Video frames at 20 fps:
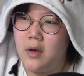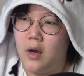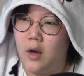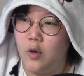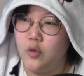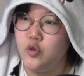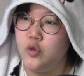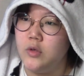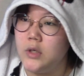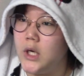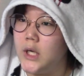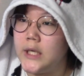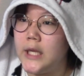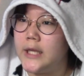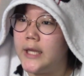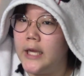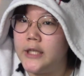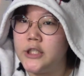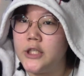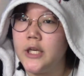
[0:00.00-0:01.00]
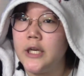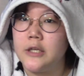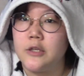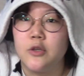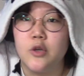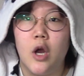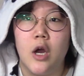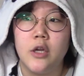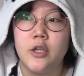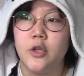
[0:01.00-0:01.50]
Oh, you're lucky that she
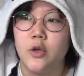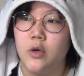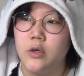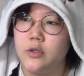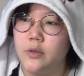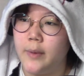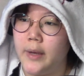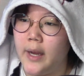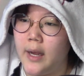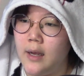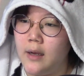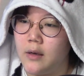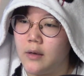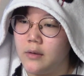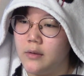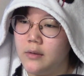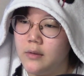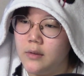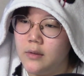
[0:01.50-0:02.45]
didn't knock you all the way out.